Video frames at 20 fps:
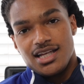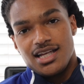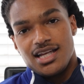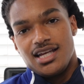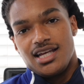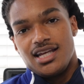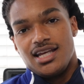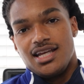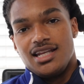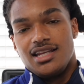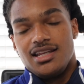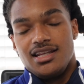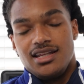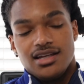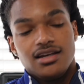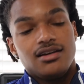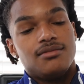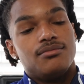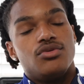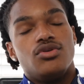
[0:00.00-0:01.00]
And
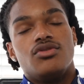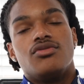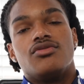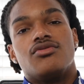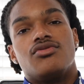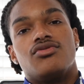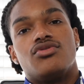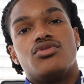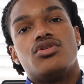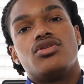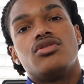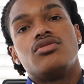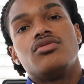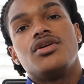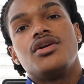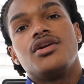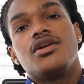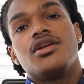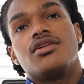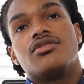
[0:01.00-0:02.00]
yeah, moving
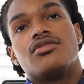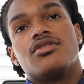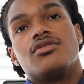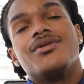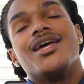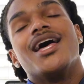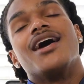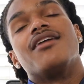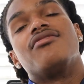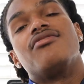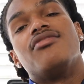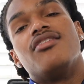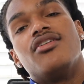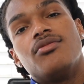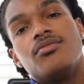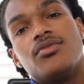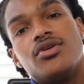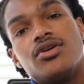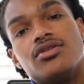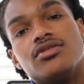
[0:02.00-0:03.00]
forward, so we got foam
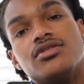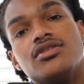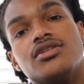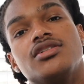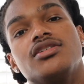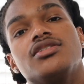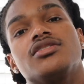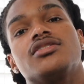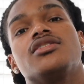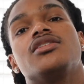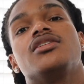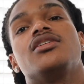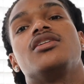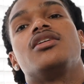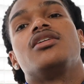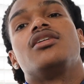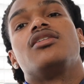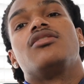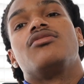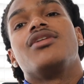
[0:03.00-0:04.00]
rollers,
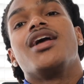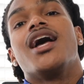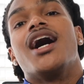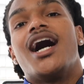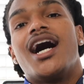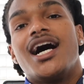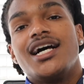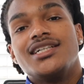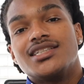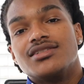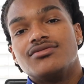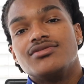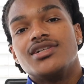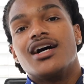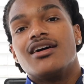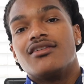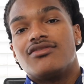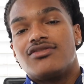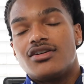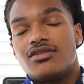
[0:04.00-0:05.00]
we got icing, we
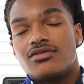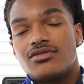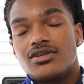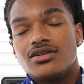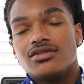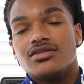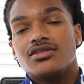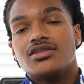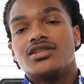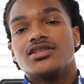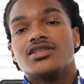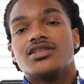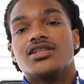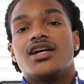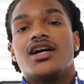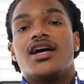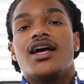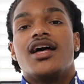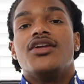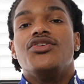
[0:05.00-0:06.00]
got foam rollers,
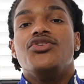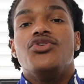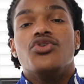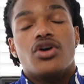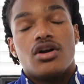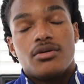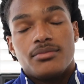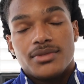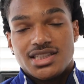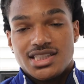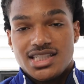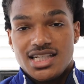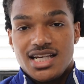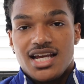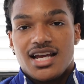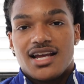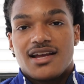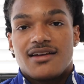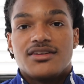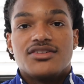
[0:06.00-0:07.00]

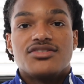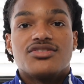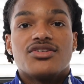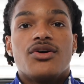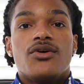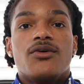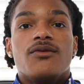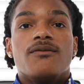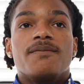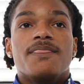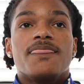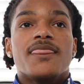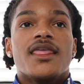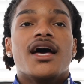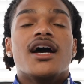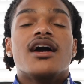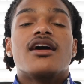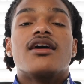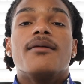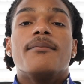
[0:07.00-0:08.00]
Normatec. So
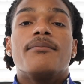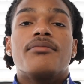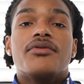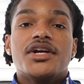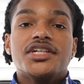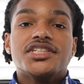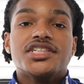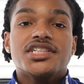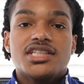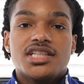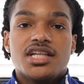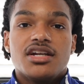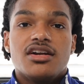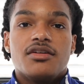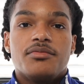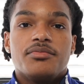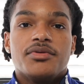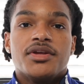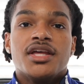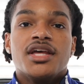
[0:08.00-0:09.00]
compression
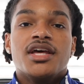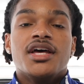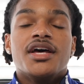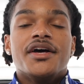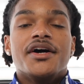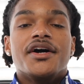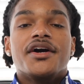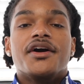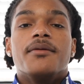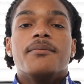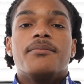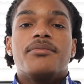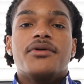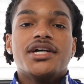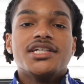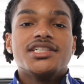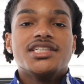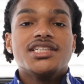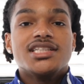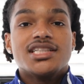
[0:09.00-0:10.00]
therapy.
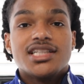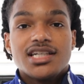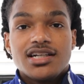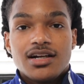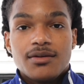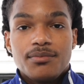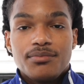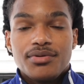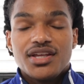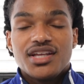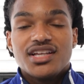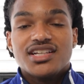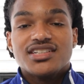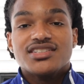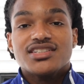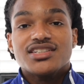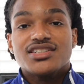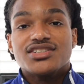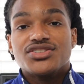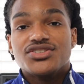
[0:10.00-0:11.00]
Compression therapy is
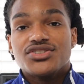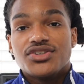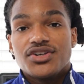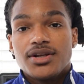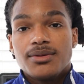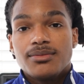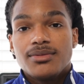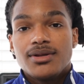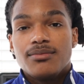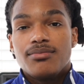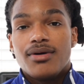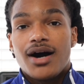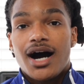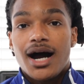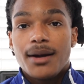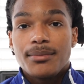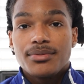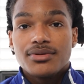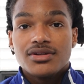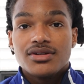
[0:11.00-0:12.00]
extremely
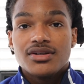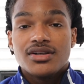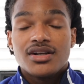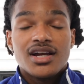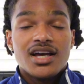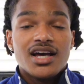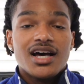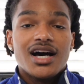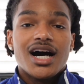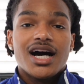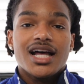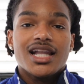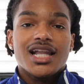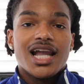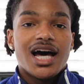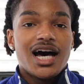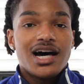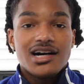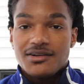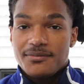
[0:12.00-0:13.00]
popular. A
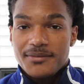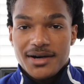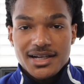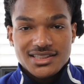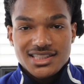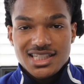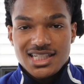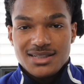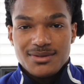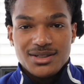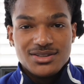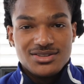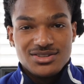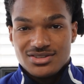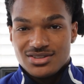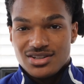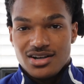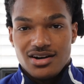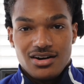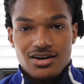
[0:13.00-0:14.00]
lot of my teammates used
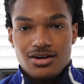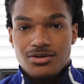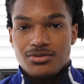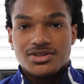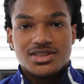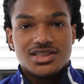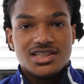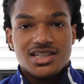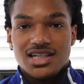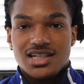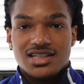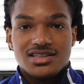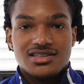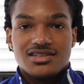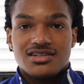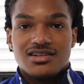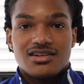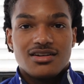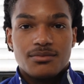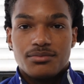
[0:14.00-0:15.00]
to always get into
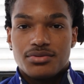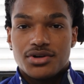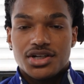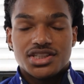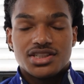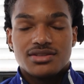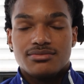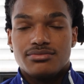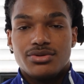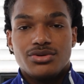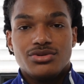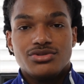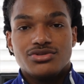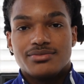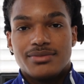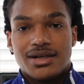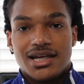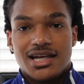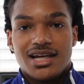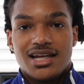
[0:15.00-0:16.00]
the compression boots,
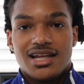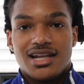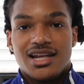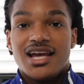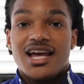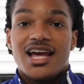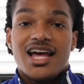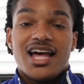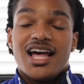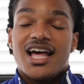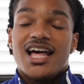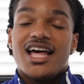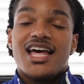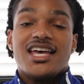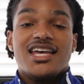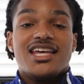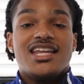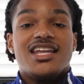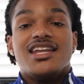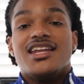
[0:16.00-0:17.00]
man.
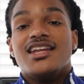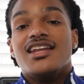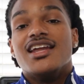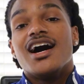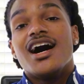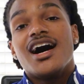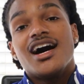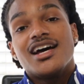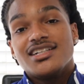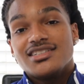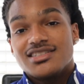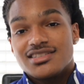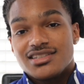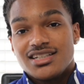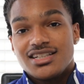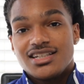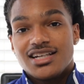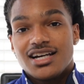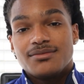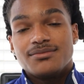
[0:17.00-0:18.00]
And
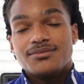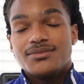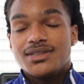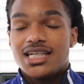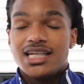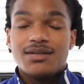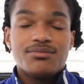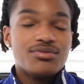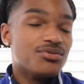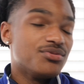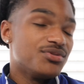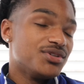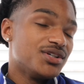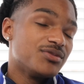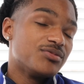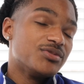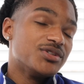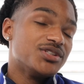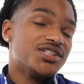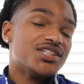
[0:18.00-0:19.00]
honestly, I'm gonna keep it real
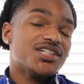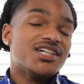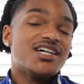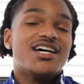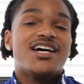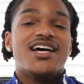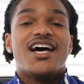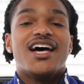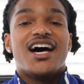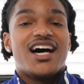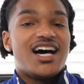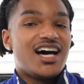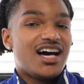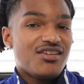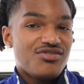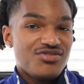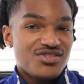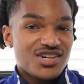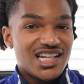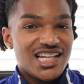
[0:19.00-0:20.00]
with you. I
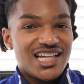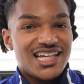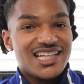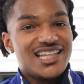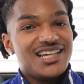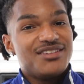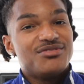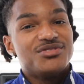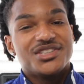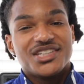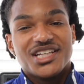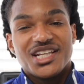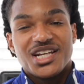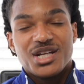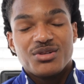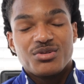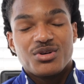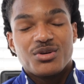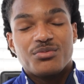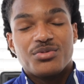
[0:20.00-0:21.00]
felt like they was getting
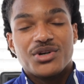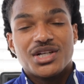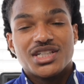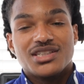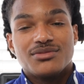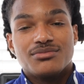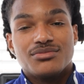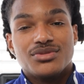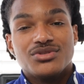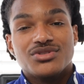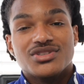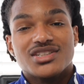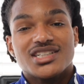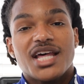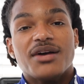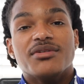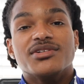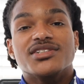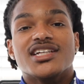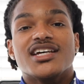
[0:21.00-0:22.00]
them compression boots because
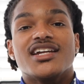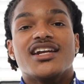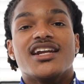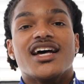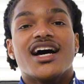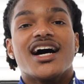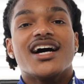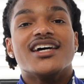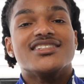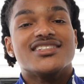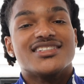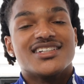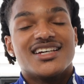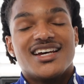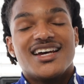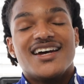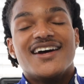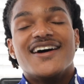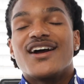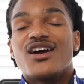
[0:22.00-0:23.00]
they were scared of that ice.
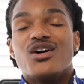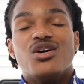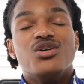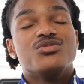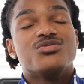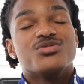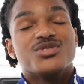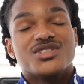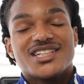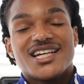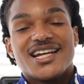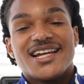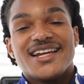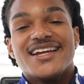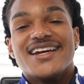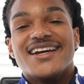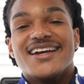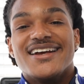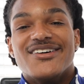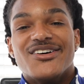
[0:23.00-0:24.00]
Coach would say,
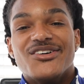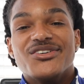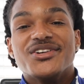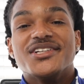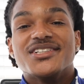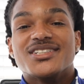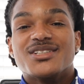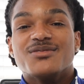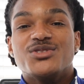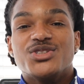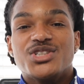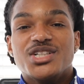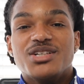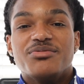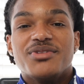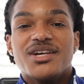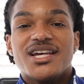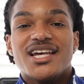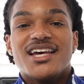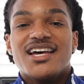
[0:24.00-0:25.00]
"Go get some
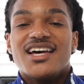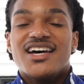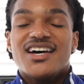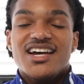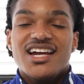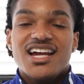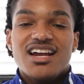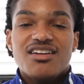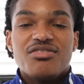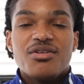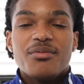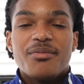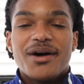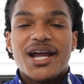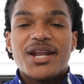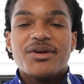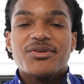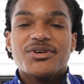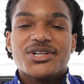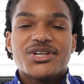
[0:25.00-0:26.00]
treatment."
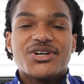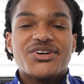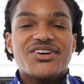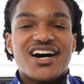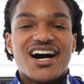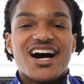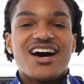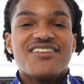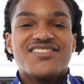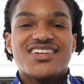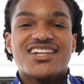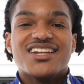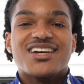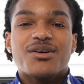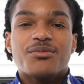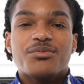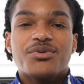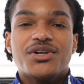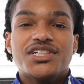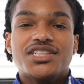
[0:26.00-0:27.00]
Everybody want to go hop in the
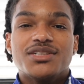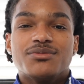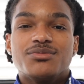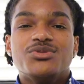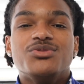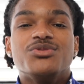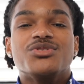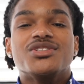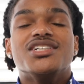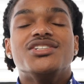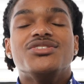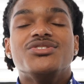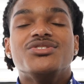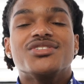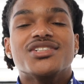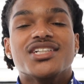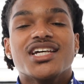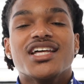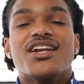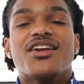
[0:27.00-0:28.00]
compression boots because you
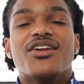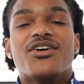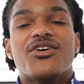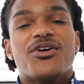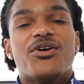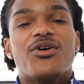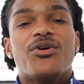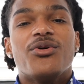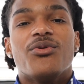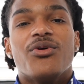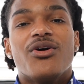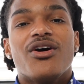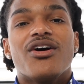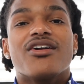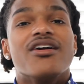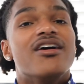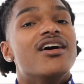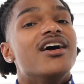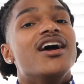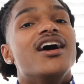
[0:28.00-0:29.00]
scared of the cold
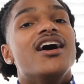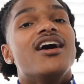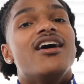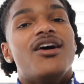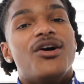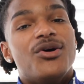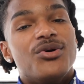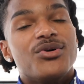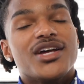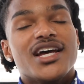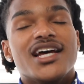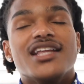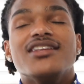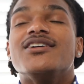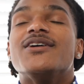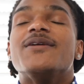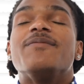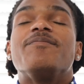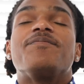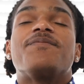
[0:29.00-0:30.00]
water. Okay,
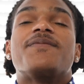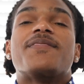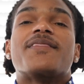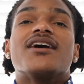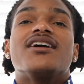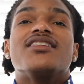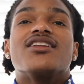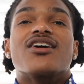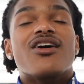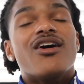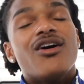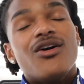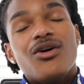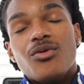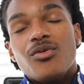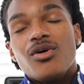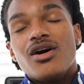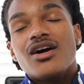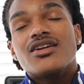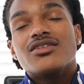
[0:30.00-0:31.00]
look, the cold
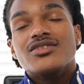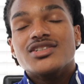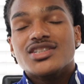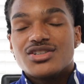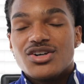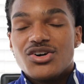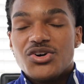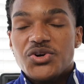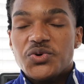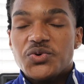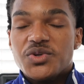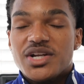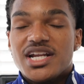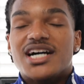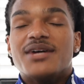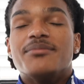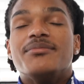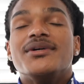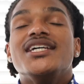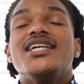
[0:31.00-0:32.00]
water is cold
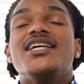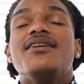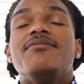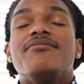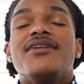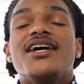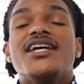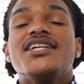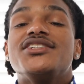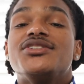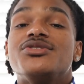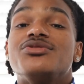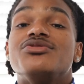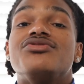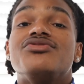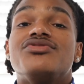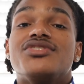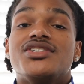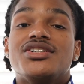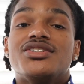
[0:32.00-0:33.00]
now, but it makes you
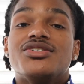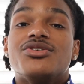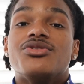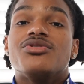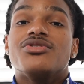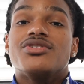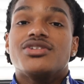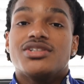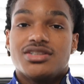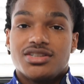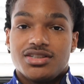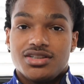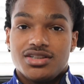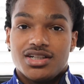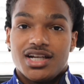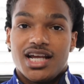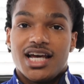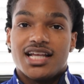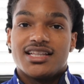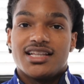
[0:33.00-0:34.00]
feel
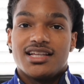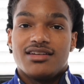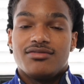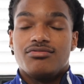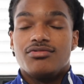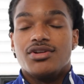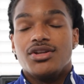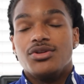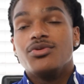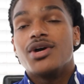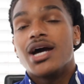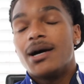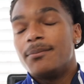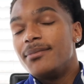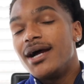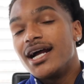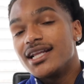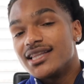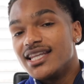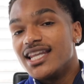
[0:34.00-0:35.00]
good. When you come
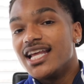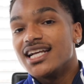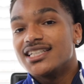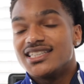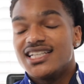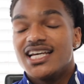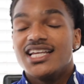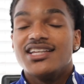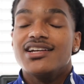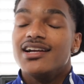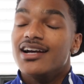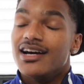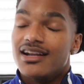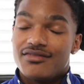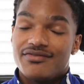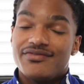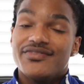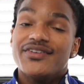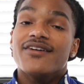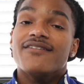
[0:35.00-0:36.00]
back the next day, you're gonna
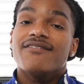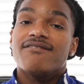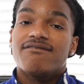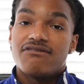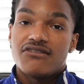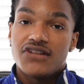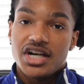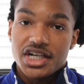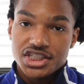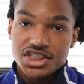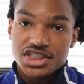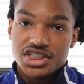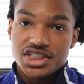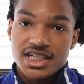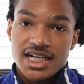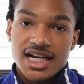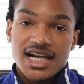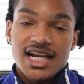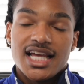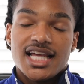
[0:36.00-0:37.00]
feel fresh.
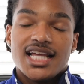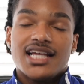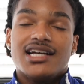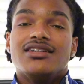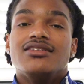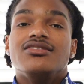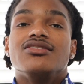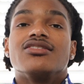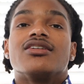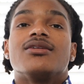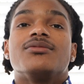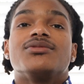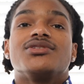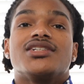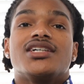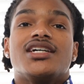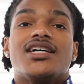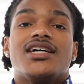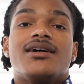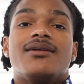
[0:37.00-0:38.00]
You know what I'm
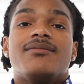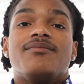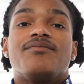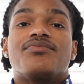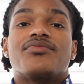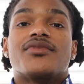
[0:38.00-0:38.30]
saying?